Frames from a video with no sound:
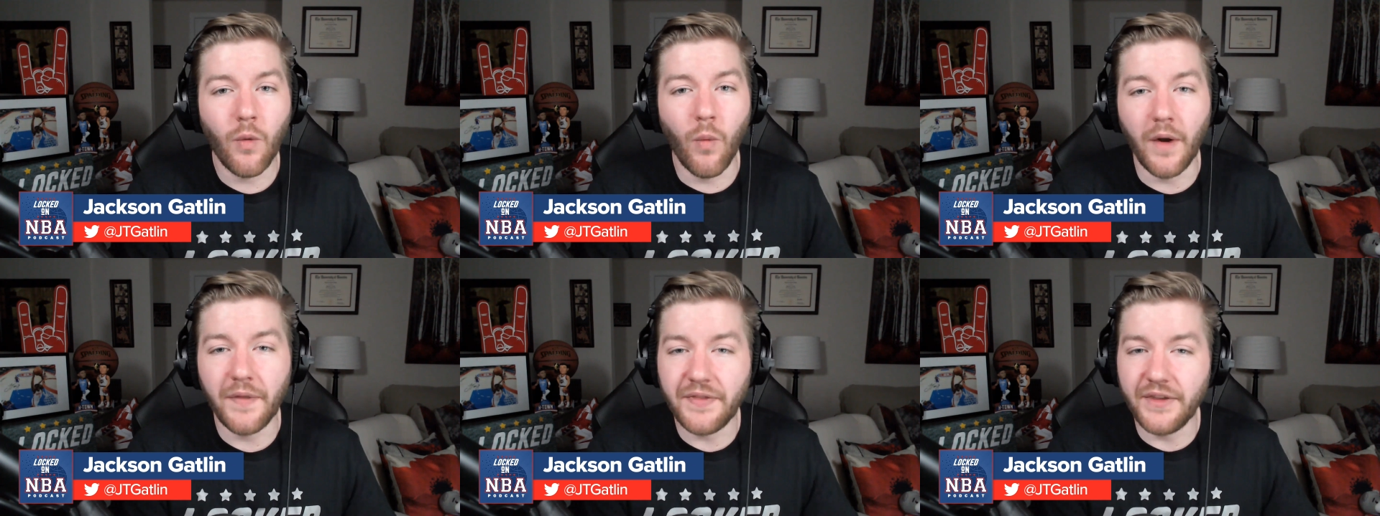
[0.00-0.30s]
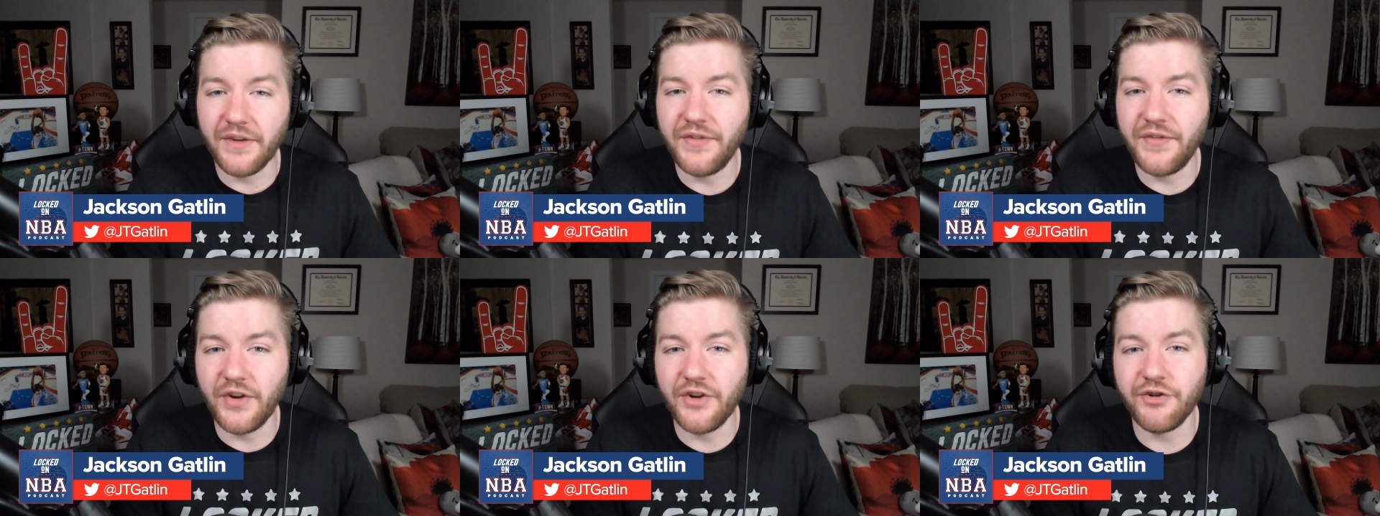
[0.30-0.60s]
what
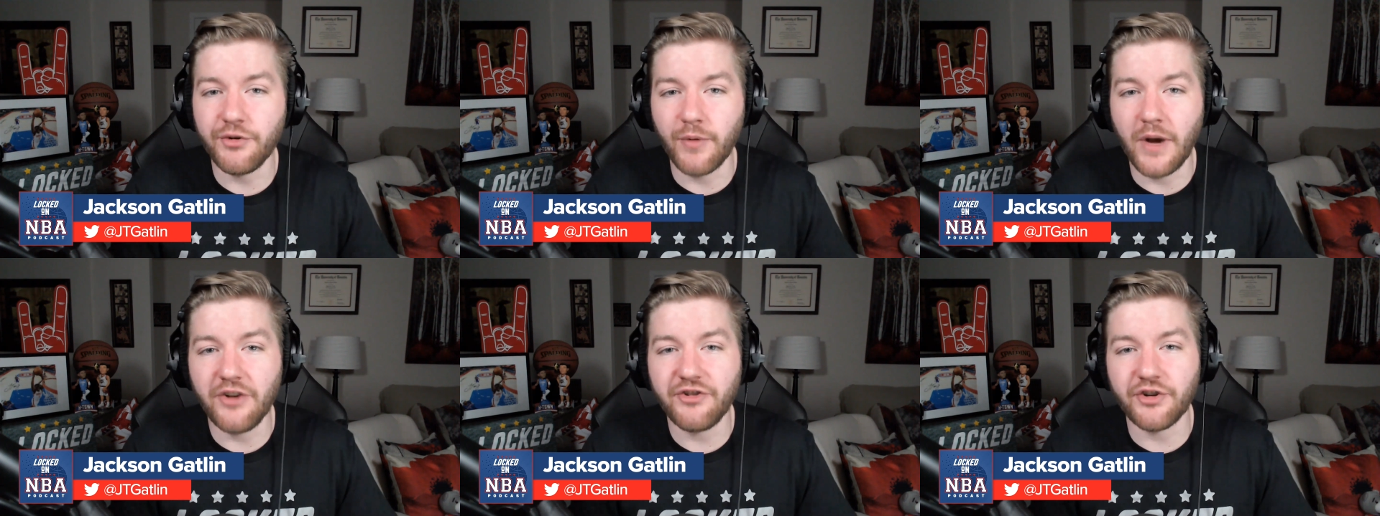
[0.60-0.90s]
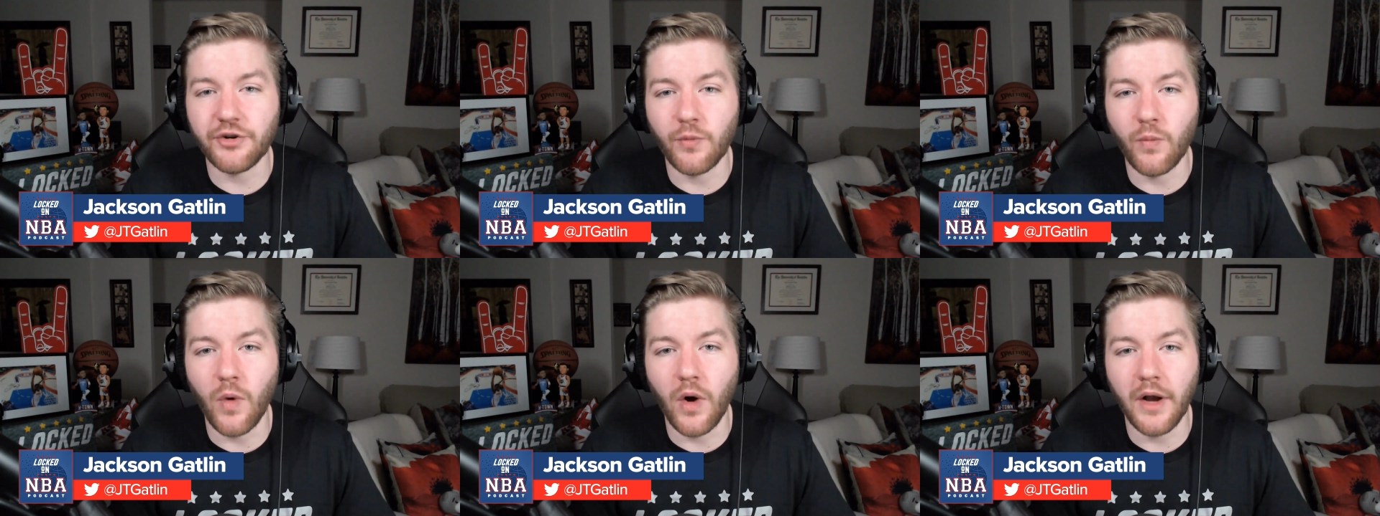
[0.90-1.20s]
this
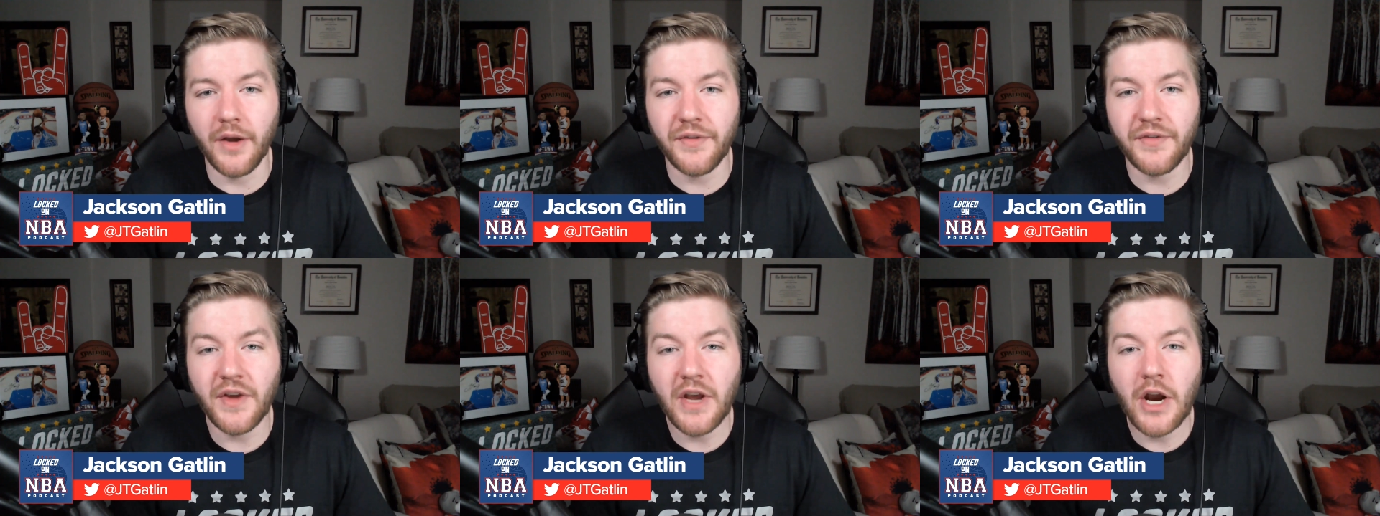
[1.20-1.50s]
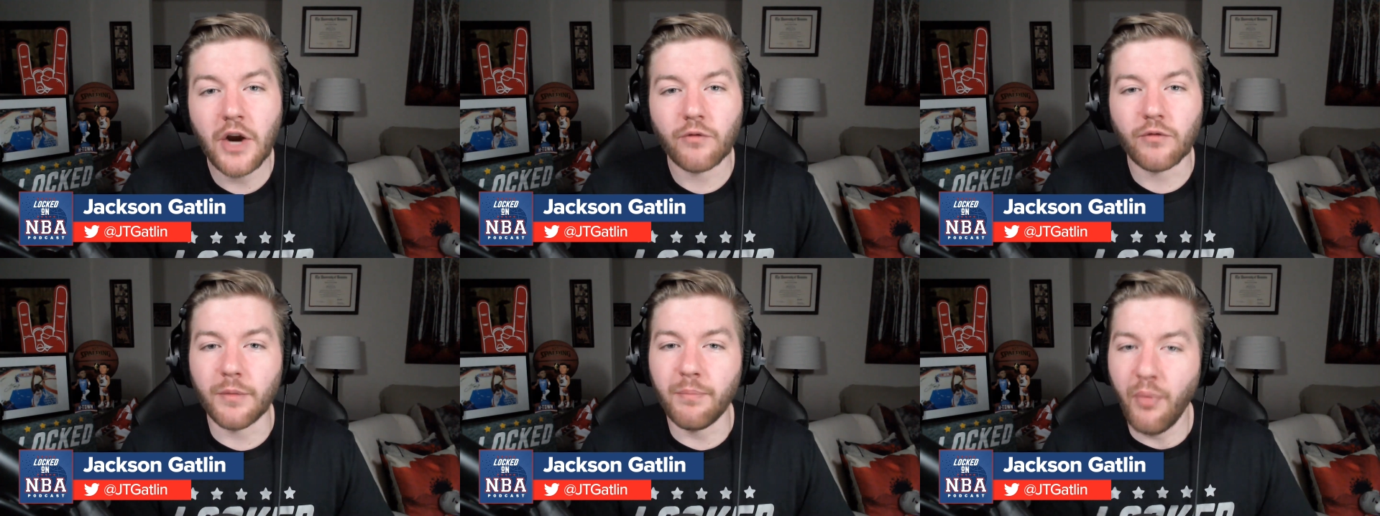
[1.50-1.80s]
situation was.
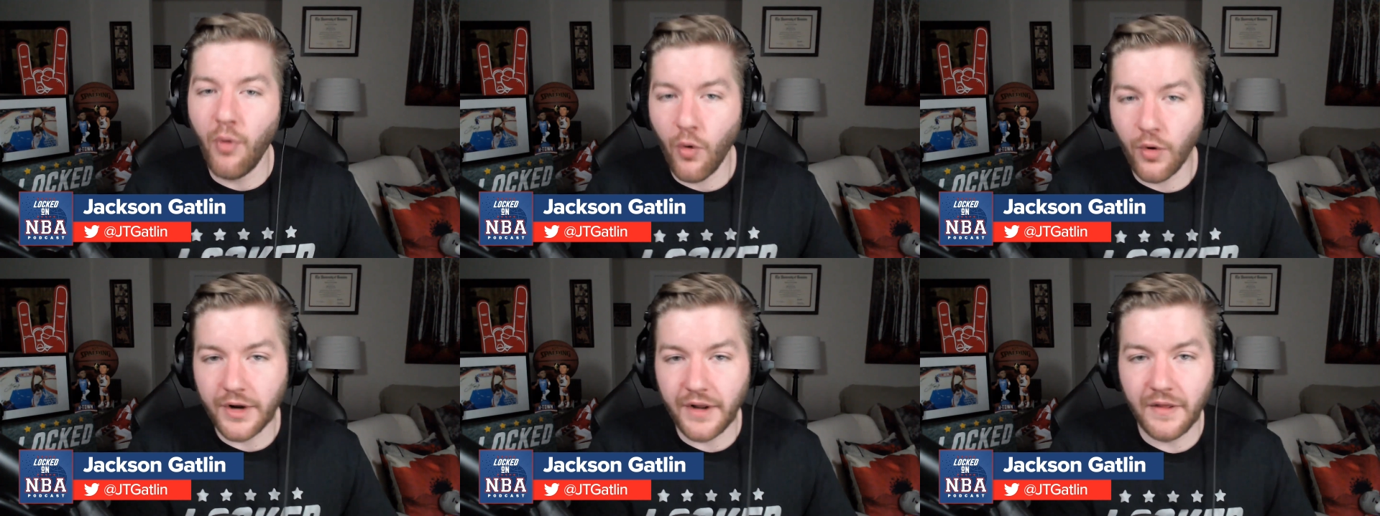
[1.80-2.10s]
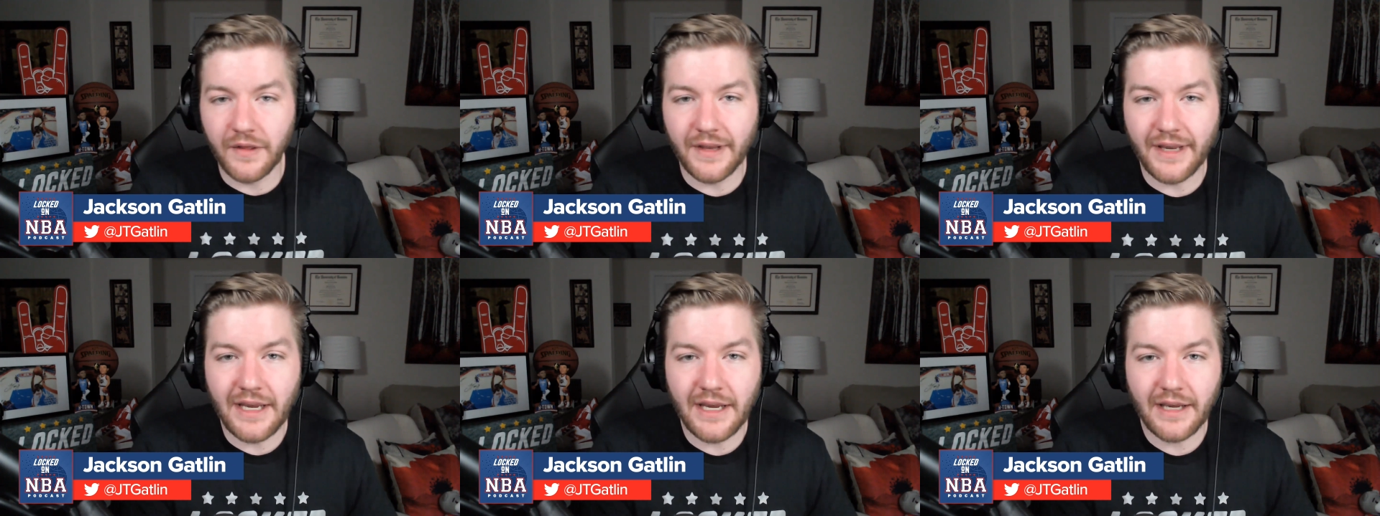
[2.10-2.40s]

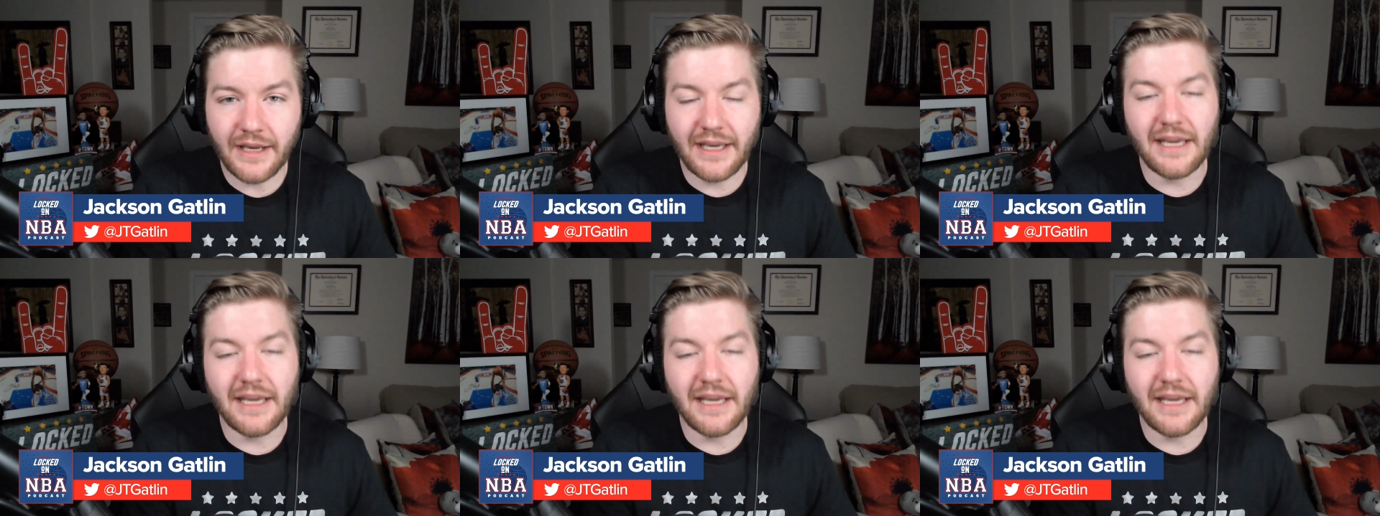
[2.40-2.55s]
Reportedly,